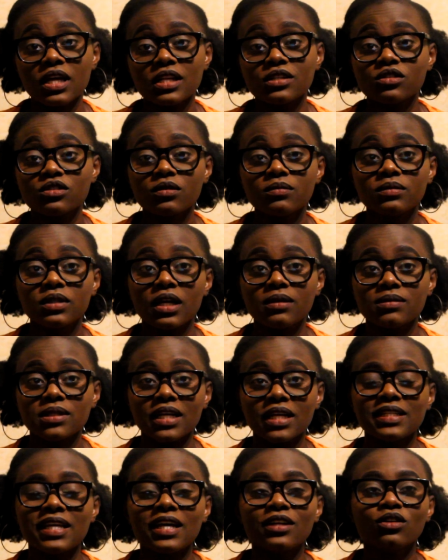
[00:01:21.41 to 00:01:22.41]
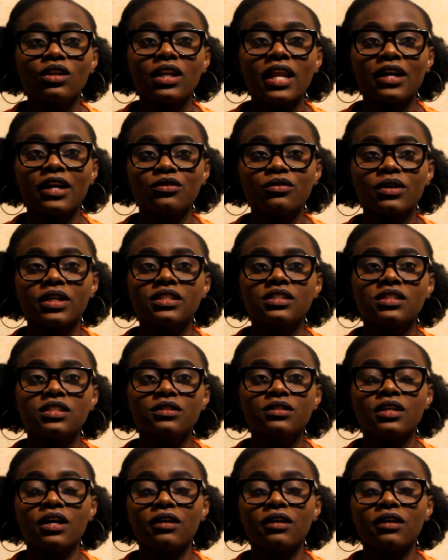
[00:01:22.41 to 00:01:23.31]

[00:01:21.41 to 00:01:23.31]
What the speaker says: and sometimes like they are not like readily